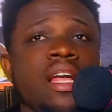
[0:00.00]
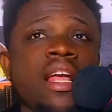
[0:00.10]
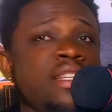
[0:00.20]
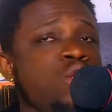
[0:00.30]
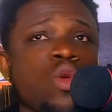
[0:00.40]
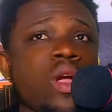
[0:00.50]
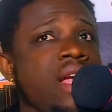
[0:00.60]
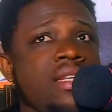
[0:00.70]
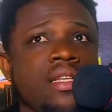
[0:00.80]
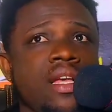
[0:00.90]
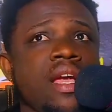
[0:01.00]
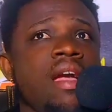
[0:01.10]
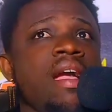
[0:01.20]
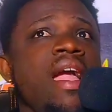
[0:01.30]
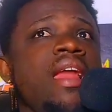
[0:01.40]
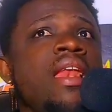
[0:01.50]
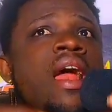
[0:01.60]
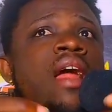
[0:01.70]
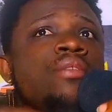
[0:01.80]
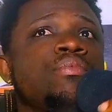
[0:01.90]
It's not easy. And
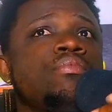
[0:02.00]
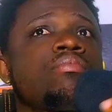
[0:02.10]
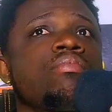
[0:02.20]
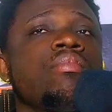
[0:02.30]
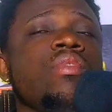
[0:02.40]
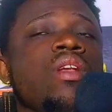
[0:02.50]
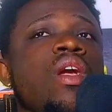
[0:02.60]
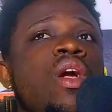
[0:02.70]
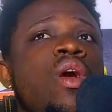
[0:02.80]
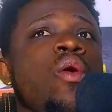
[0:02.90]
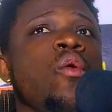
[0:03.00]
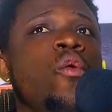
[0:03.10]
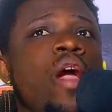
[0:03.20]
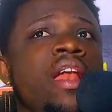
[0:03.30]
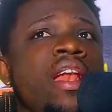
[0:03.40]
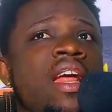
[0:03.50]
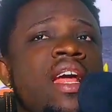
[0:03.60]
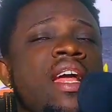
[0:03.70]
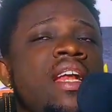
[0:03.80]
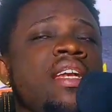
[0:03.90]
like when
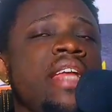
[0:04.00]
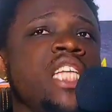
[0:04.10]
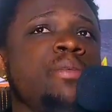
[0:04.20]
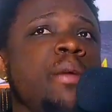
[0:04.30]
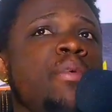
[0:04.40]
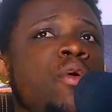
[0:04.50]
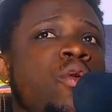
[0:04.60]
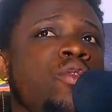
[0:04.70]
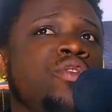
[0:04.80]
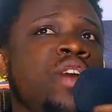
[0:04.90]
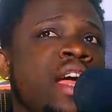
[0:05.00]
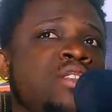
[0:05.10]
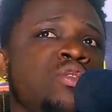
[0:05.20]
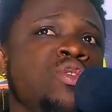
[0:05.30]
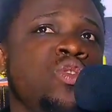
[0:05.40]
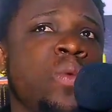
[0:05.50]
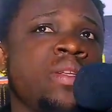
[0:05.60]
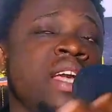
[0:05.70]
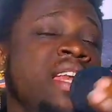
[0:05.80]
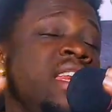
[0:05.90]
these people try to do
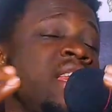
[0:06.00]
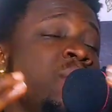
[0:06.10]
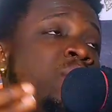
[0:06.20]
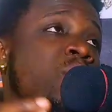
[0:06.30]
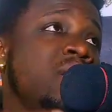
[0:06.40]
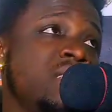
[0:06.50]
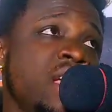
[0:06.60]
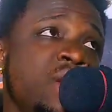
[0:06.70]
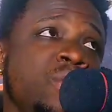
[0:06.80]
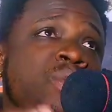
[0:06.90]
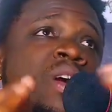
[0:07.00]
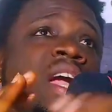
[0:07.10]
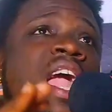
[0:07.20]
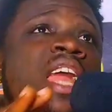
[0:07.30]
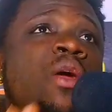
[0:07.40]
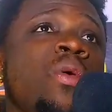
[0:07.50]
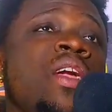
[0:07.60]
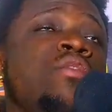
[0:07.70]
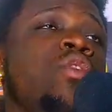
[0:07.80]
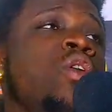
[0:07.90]
it and they will not tell you and they will
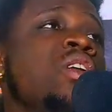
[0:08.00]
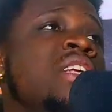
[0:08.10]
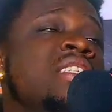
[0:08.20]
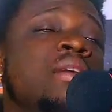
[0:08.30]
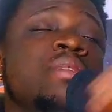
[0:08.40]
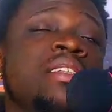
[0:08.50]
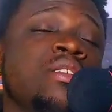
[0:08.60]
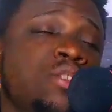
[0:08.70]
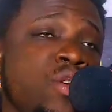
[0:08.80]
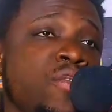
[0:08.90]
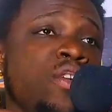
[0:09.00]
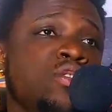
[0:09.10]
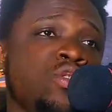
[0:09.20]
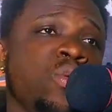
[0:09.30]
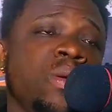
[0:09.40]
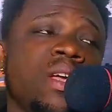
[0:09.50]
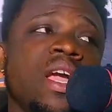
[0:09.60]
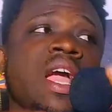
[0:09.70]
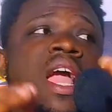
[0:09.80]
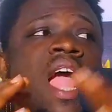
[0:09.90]
give you the same details to you for you to do it.
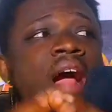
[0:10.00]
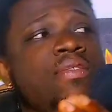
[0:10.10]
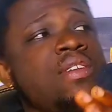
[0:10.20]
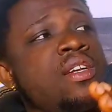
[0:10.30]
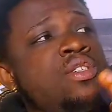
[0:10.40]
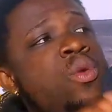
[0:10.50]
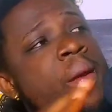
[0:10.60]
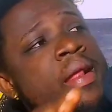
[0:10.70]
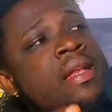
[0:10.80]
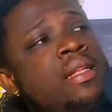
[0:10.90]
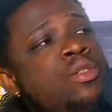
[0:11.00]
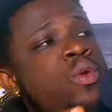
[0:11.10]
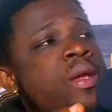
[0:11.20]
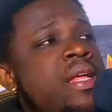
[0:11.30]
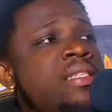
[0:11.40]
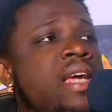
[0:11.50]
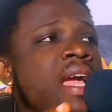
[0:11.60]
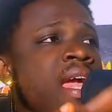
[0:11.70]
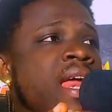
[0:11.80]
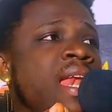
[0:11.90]
After doing it
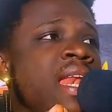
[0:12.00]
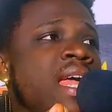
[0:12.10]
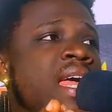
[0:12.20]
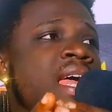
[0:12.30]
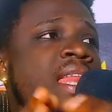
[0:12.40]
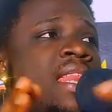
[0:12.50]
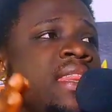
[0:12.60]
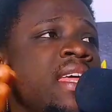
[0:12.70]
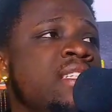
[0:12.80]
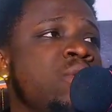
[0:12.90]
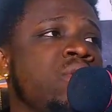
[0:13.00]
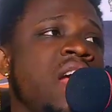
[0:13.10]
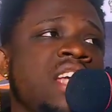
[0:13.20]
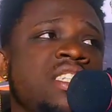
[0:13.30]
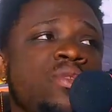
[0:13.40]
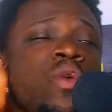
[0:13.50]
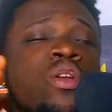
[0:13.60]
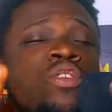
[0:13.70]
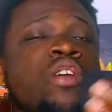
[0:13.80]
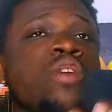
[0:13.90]
and the things will crash, when
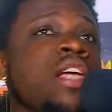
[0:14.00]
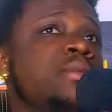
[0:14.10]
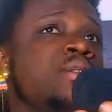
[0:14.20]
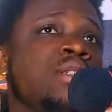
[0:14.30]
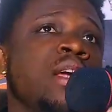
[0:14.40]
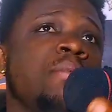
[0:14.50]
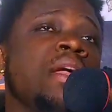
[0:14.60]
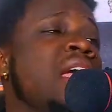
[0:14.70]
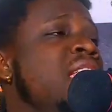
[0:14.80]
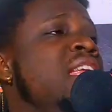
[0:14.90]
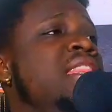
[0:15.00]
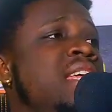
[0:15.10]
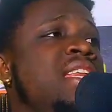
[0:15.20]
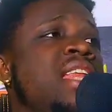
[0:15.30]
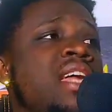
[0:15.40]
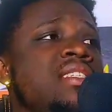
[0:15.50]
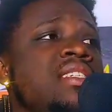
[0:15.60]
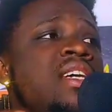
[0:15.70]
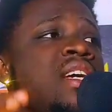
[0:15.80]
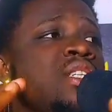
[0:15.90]
you try to explain to them, they think that
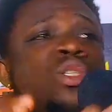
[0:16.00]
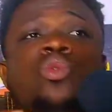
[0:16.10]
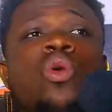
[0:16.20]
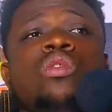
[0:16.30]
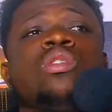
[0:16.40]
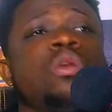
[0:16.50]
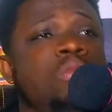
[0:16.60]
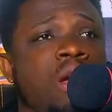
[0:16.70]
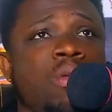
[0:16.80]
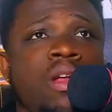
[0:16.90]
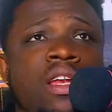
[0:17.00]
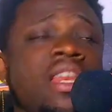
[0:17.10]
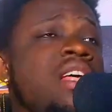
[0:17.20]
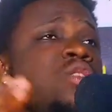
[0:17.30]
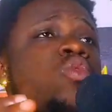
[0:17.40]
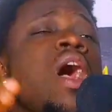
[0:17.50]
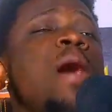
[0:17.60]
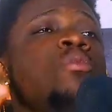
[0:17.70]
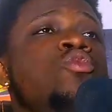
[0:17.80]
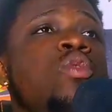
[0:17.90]
you want to chop their money. That's why
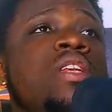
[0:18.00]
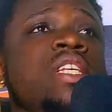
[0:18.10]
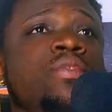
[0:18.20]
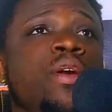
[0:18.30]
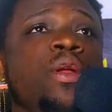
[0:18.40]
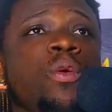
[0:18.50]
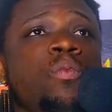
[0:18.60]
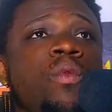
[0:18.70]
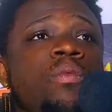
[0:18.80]
I'm doing this video,